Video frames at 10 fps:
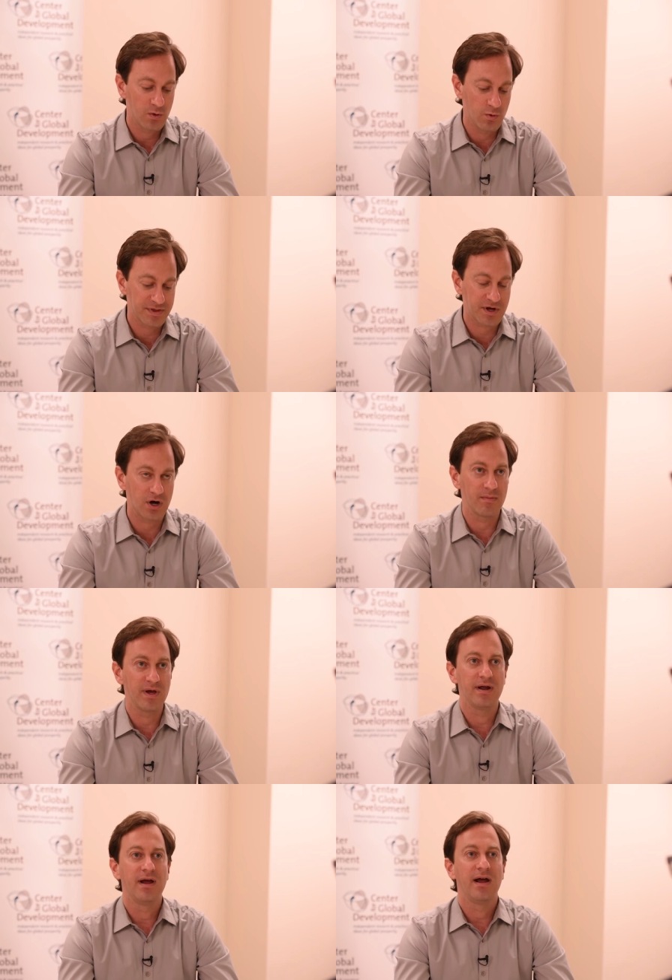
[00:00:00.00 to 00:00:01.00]
with
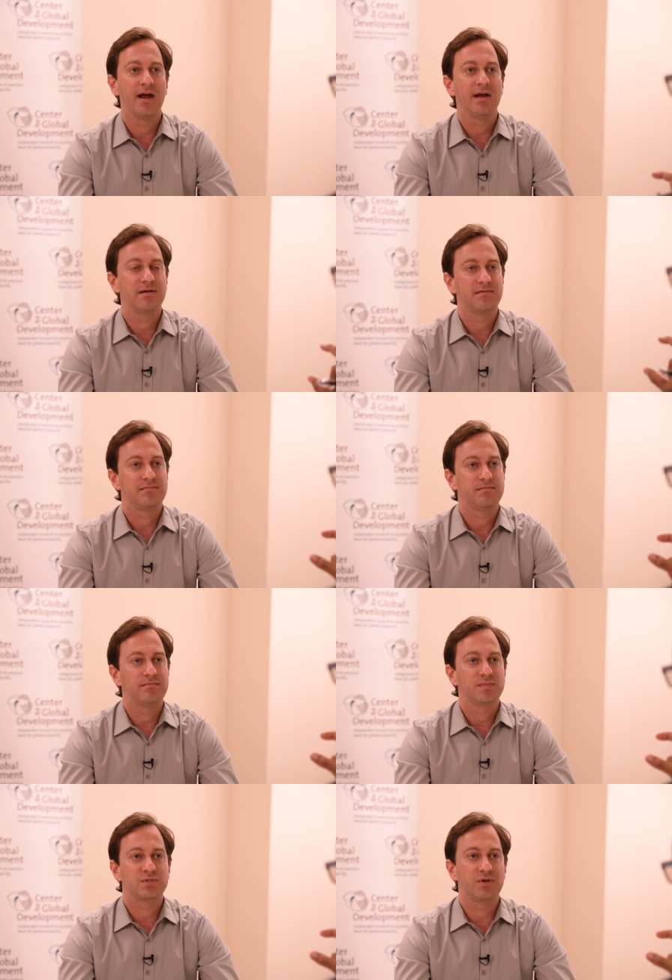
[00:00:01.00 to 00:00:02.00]
carbon. So there's a bit of a
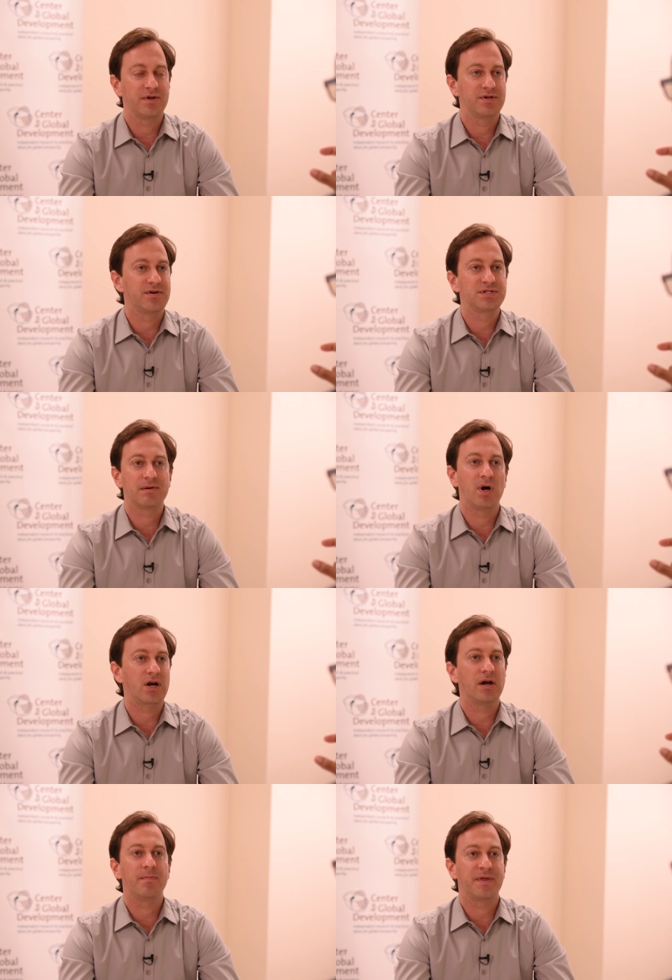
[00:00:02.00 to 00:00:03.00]
markup. So there, there's a
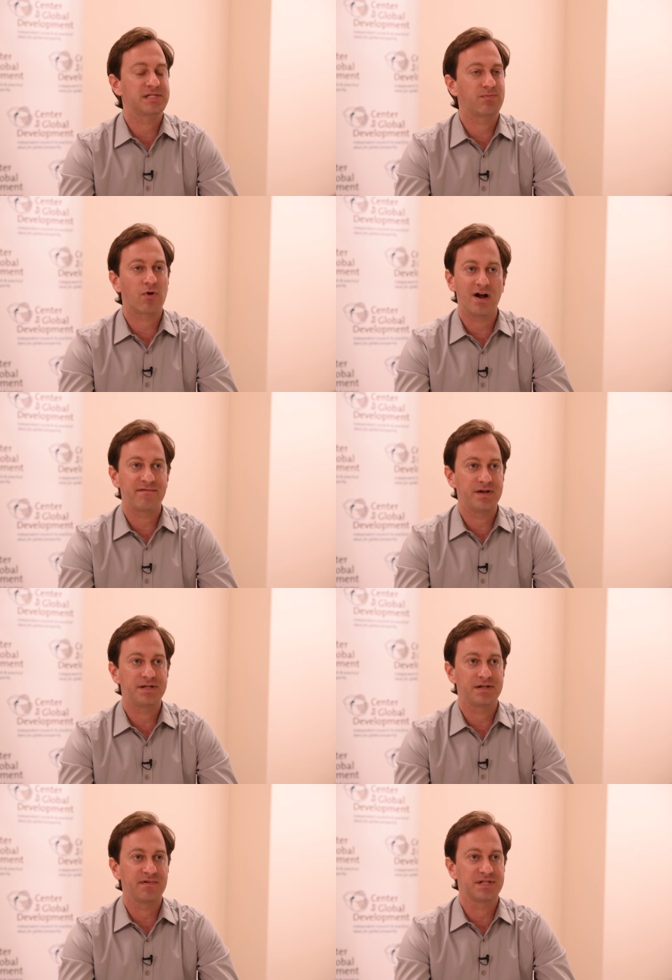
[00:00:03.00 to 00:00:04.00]
markup that's
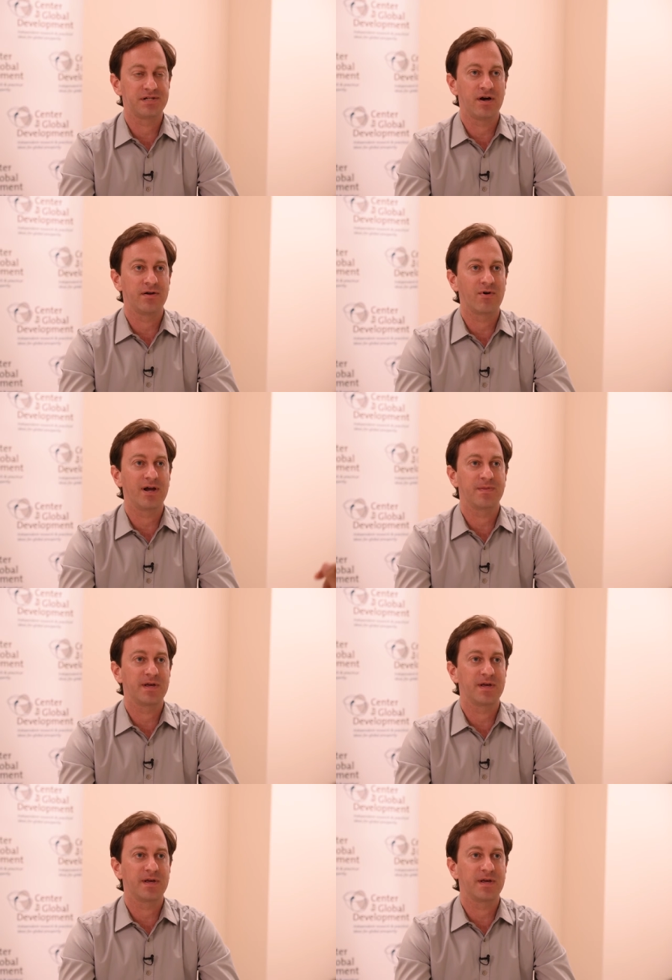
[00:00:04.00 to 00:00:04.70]
profit. If it's done right,